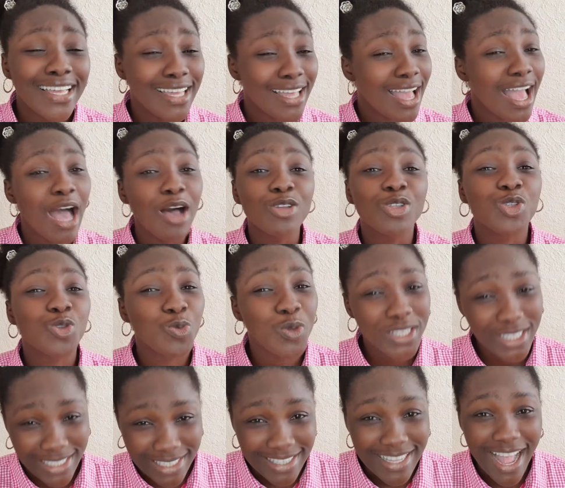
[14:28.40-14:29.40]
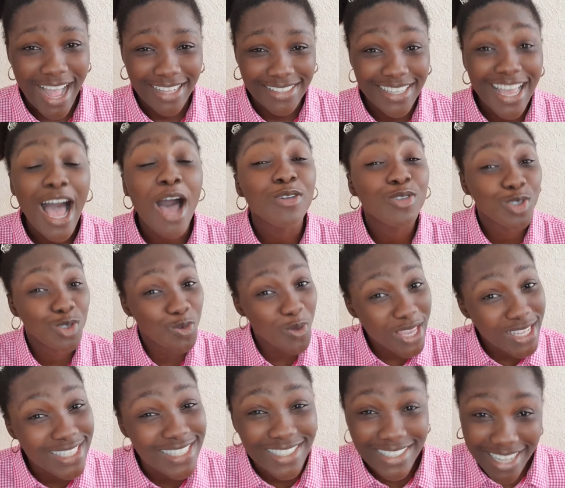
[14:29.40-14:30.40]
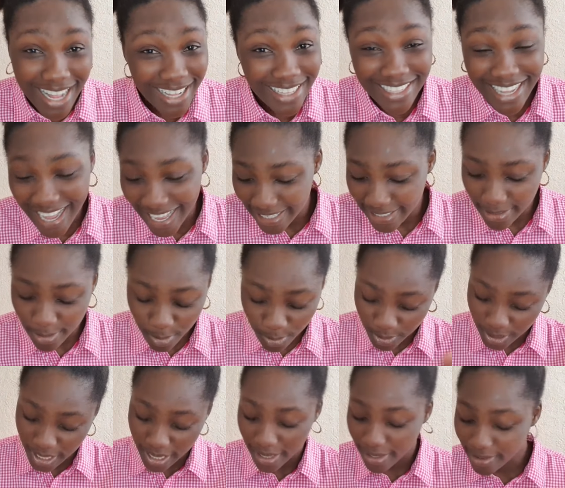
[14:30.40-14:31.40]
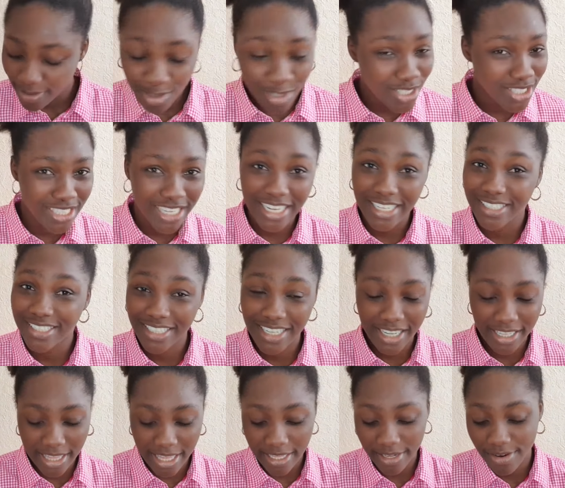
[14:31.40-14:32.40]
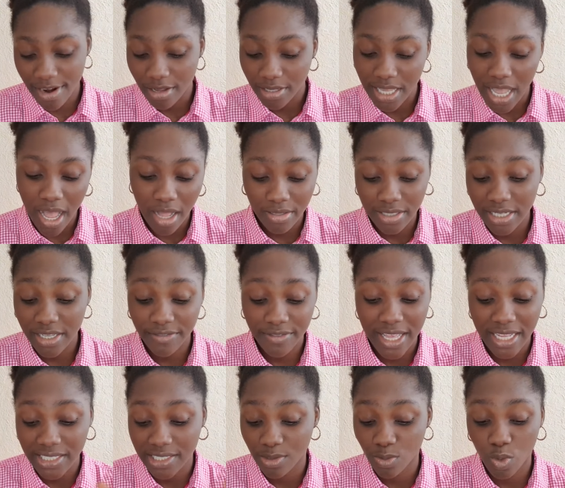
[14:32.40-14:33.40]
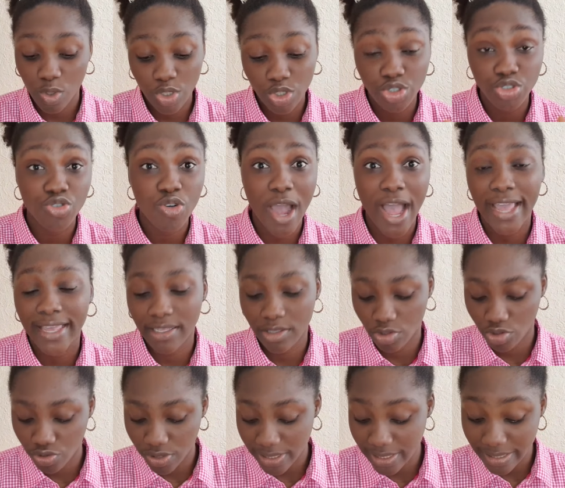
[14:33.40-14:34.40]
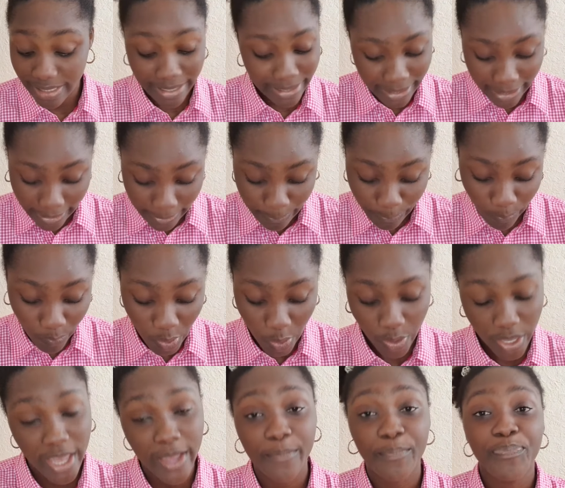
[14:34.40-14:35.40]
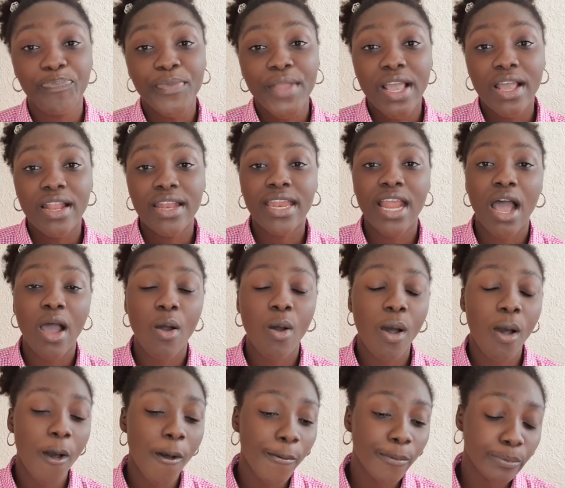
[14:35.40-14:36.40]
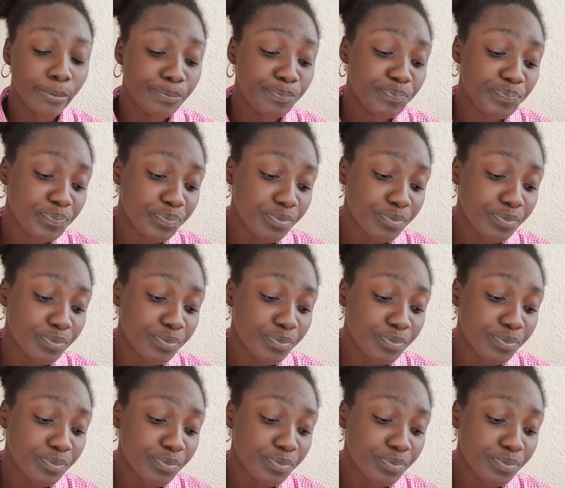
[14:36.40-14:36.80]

how sweet is that? How sweet is that, guys? So yeah, just check that route out if that is what you are interested in. Okay, now